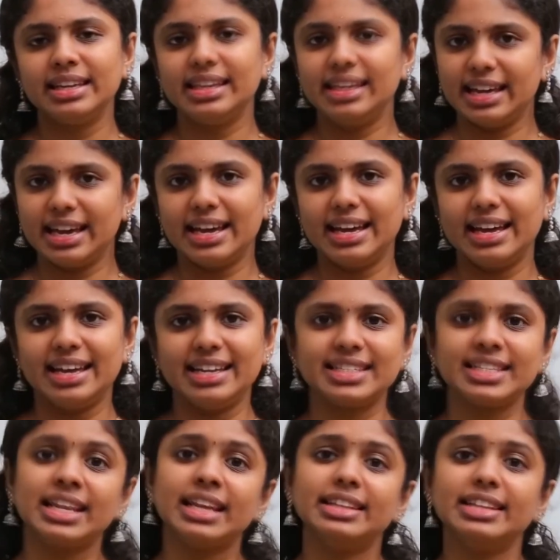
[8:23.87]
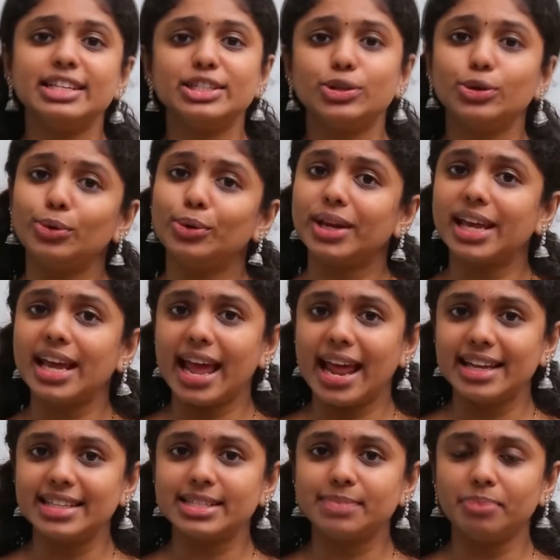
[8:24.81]
Yes, the story
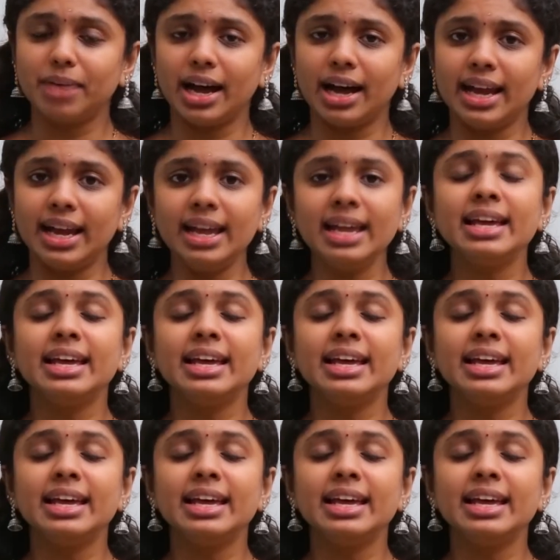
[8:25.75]
ends by